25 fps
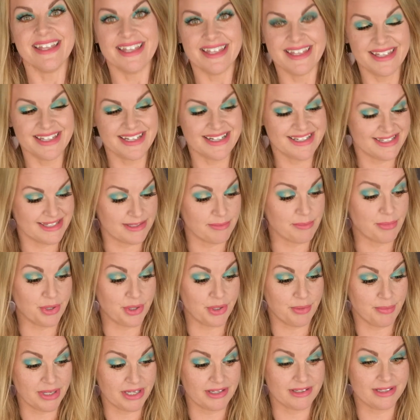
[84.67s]
it is the
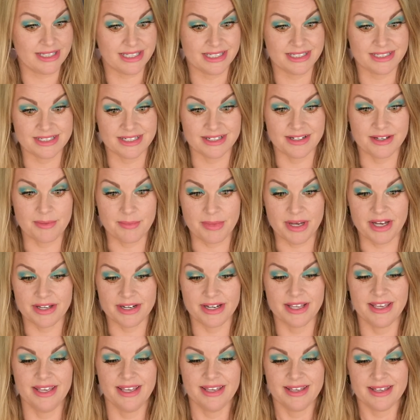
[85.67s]
Barbie collection. Come
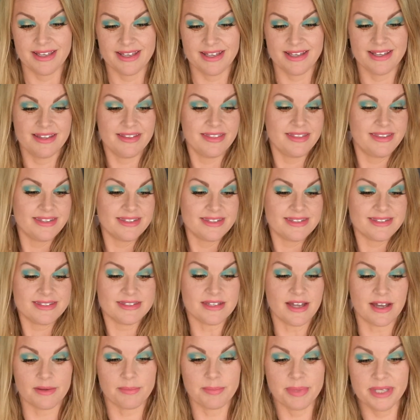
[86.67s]
on. This
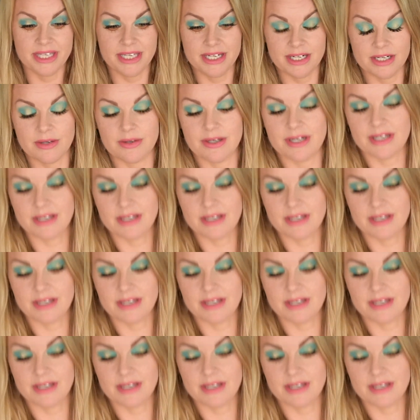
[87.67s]
top here,